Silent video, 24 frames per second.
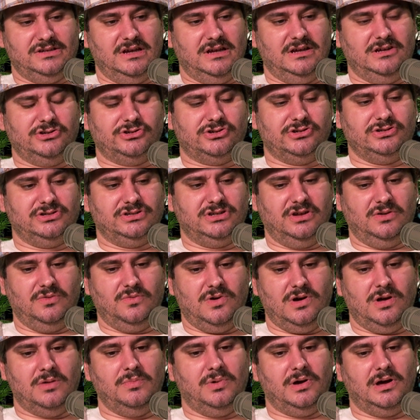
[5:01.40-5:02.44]
an interesting
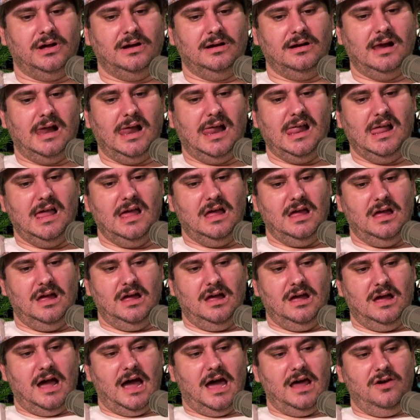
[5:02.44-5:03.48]
one, but
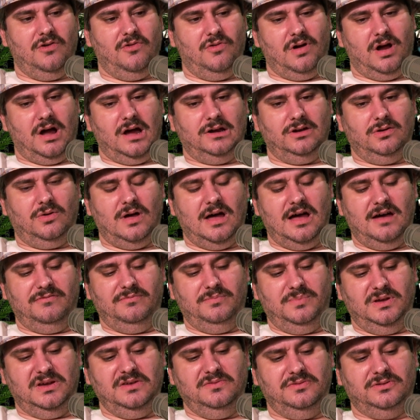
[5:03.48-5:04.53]
I don't I don't
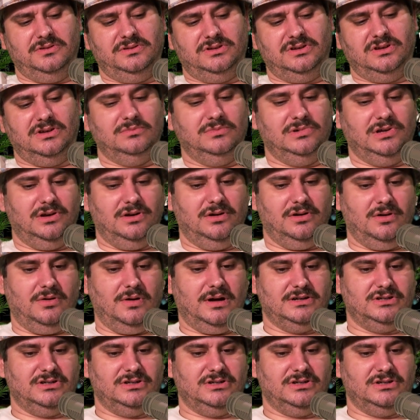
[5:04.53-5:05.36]
have beef with him, you know.